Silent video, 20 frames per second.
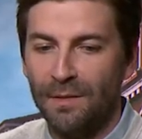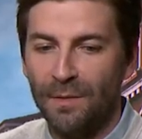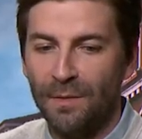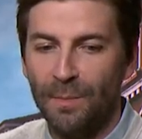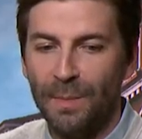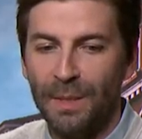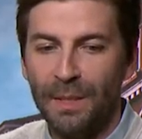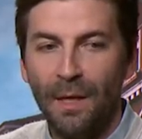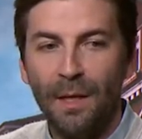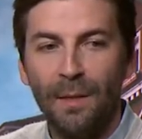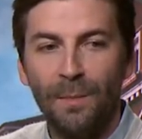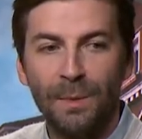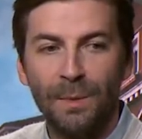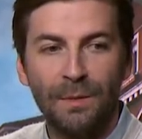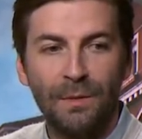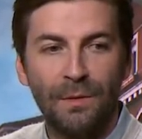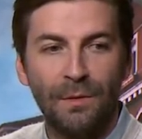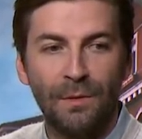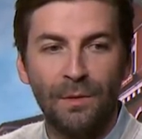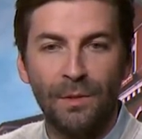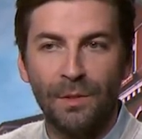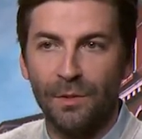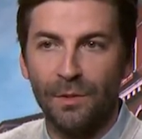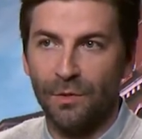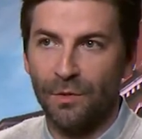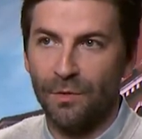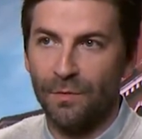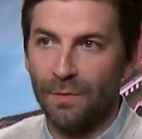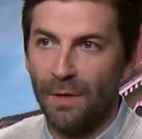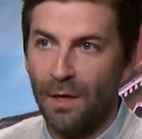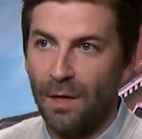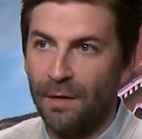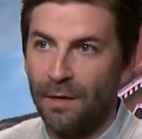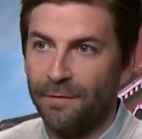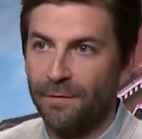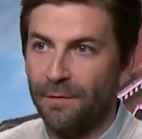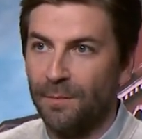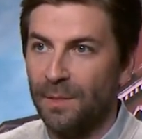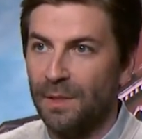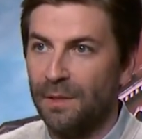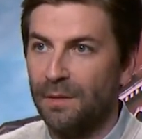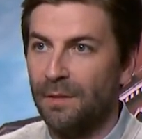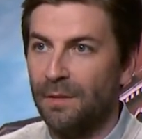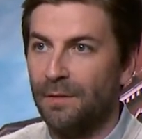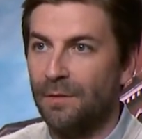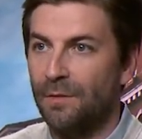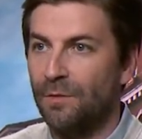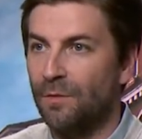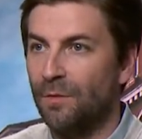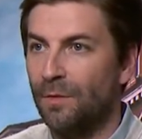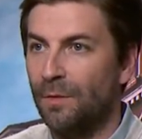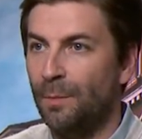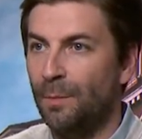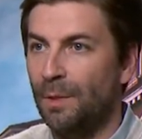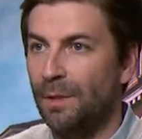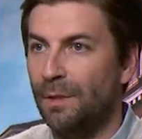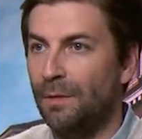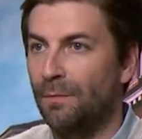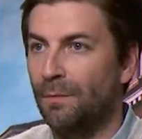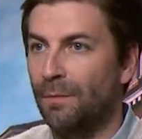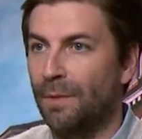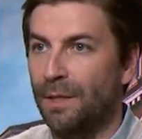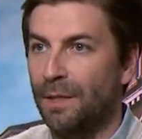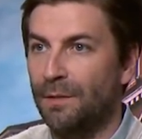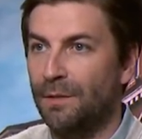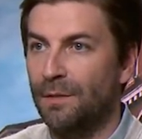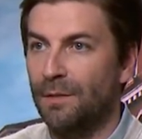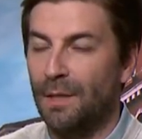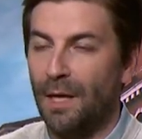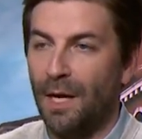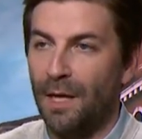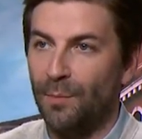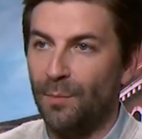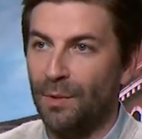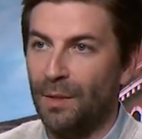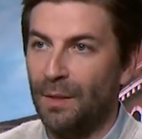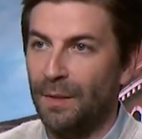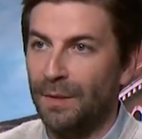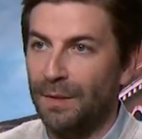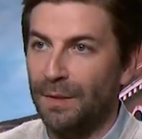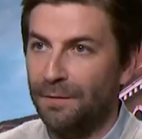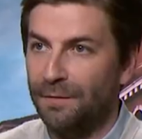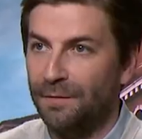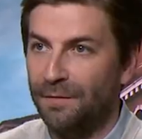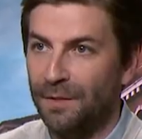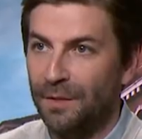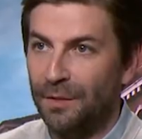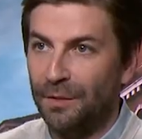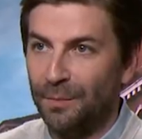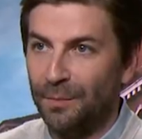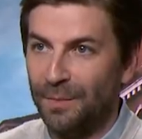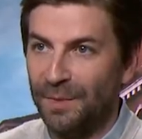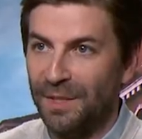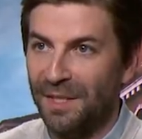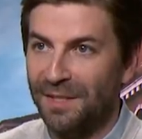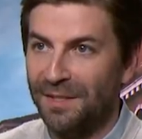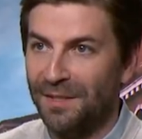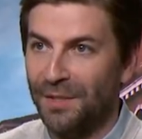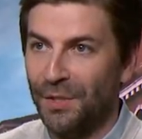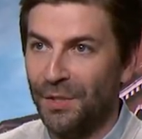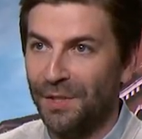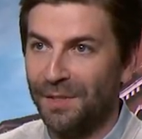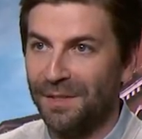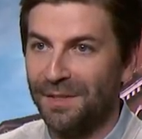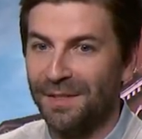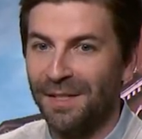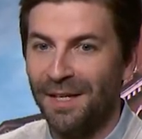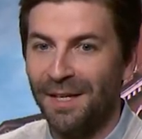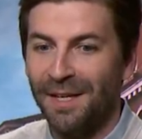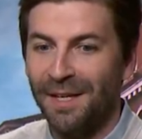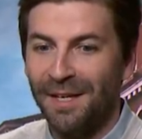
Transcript: To be able to just draw from this extremely rich library of films and just